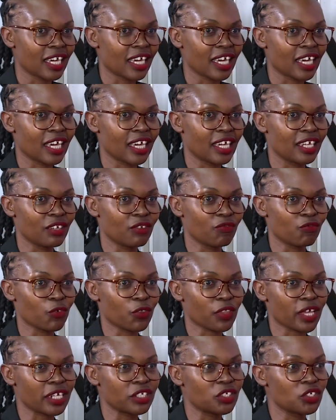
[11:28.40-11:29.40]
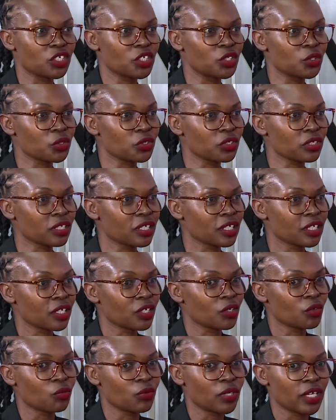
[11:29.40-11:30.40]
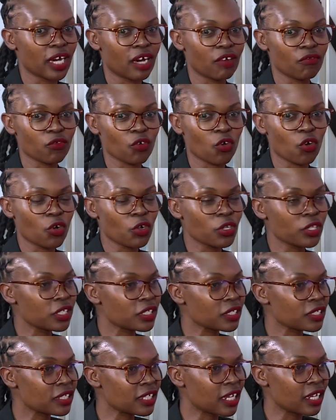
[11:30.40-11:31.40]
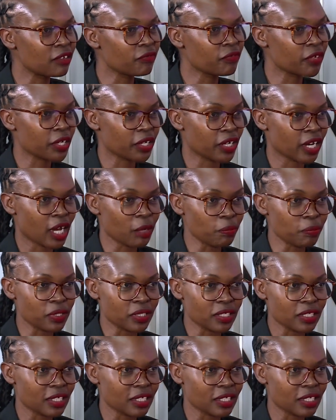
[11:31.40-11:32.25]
And for that reason, we have all these delivery apps.